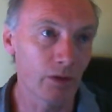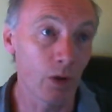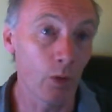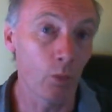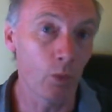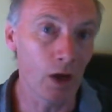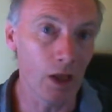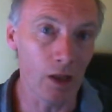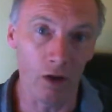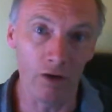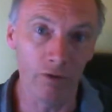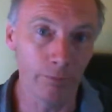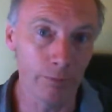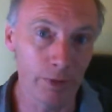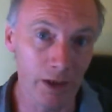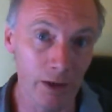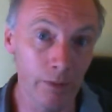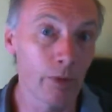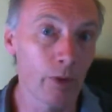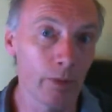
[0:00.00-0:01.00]
well-off
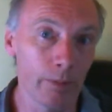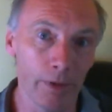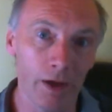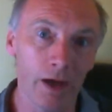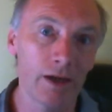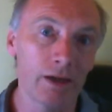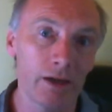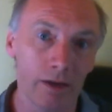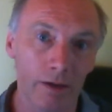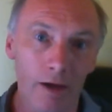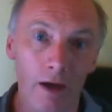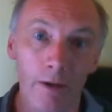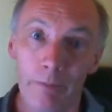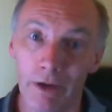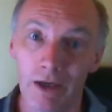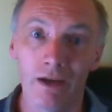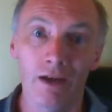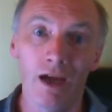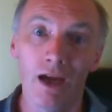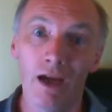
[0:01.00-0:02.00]
people buying a
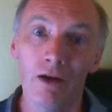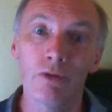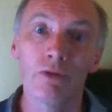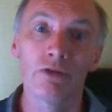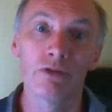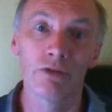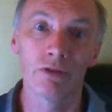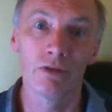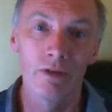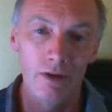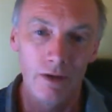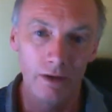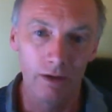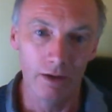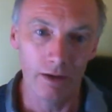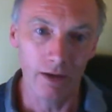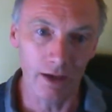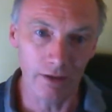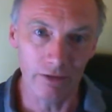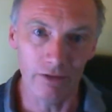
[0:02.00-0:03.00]
big house,
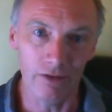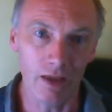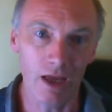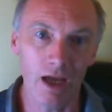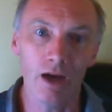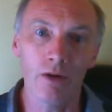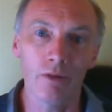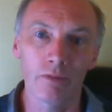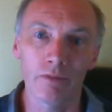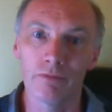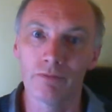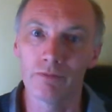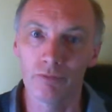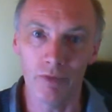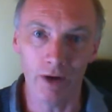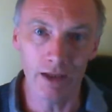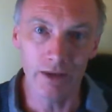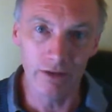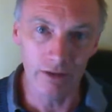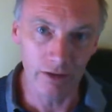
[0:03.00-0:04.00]
it's now
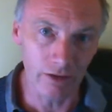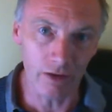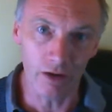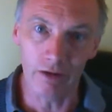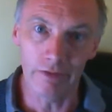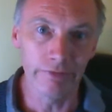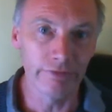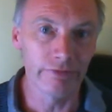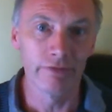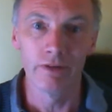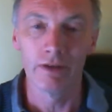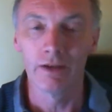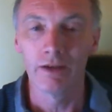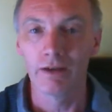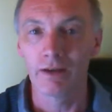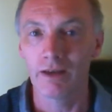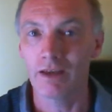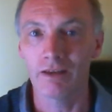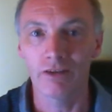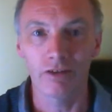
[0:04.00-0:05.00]
rented off
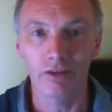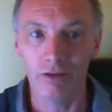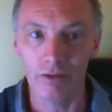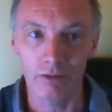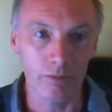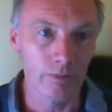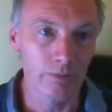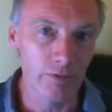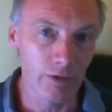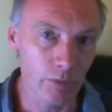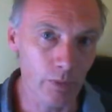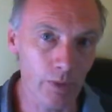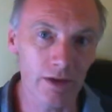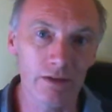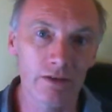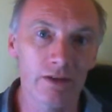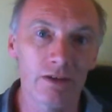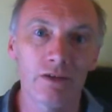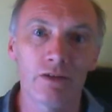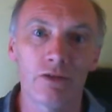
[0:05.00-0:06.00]
into
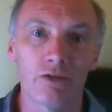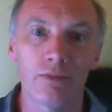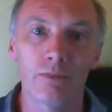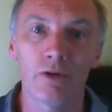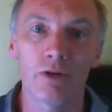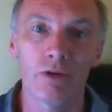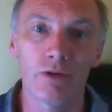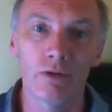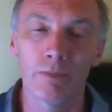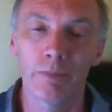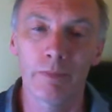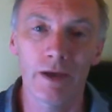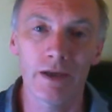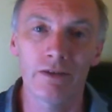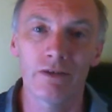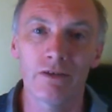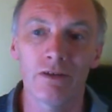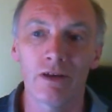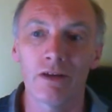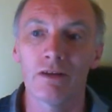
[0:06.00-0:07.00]
20 small
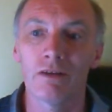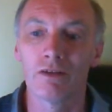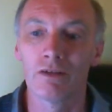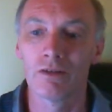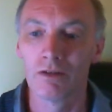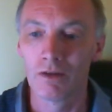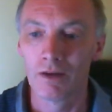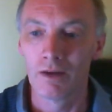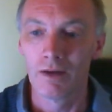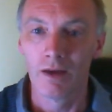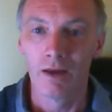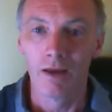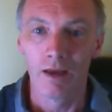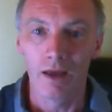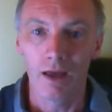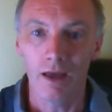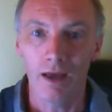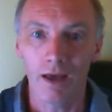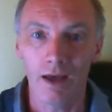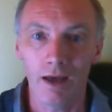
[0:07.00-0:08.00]
bedsits.
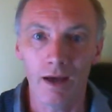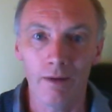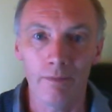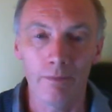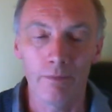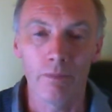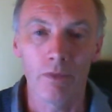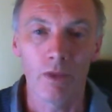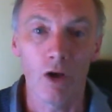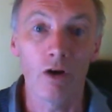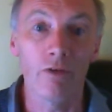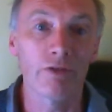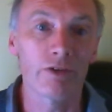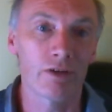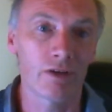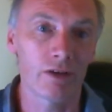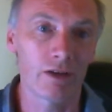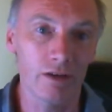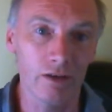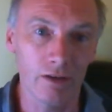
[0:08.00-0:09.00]

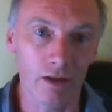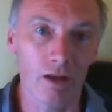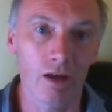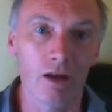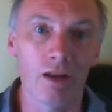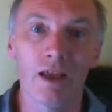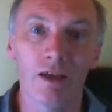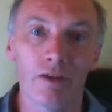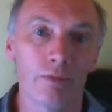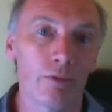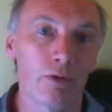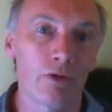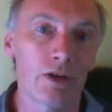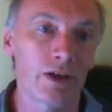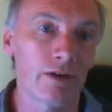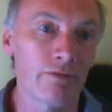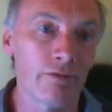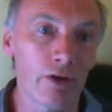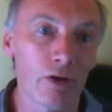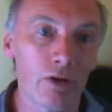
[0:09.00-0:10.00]
Obviously, there's a lot less money
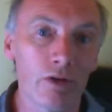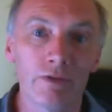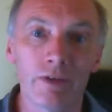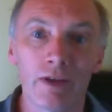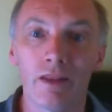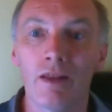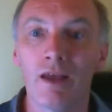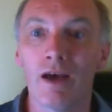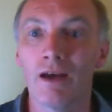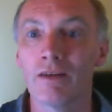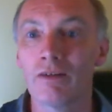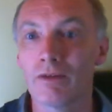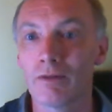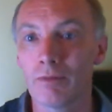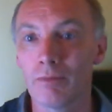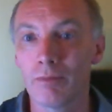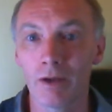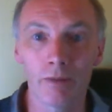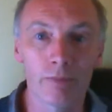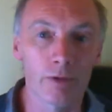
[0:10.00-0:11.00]
involved in that.
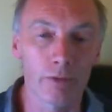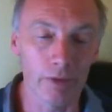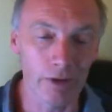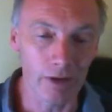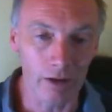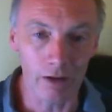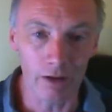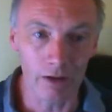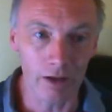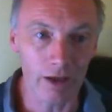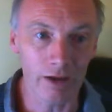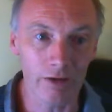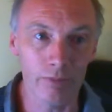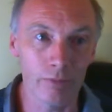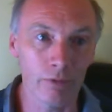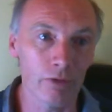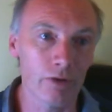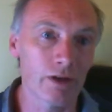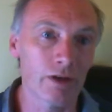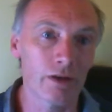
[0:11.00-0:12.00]
People with a lot less
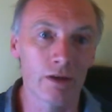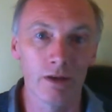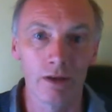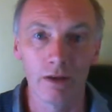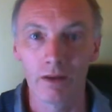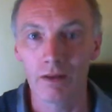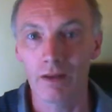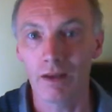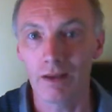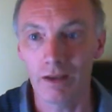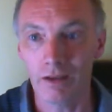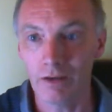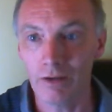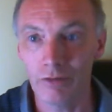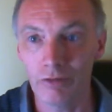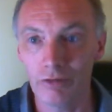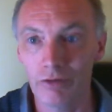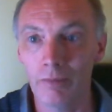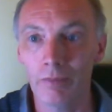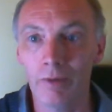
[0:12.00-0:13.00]
money than there
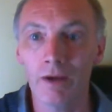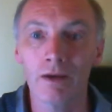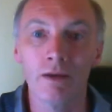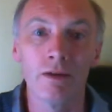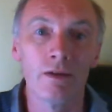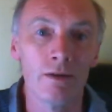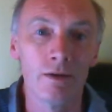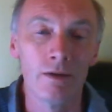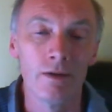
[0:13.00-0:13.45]
used to be.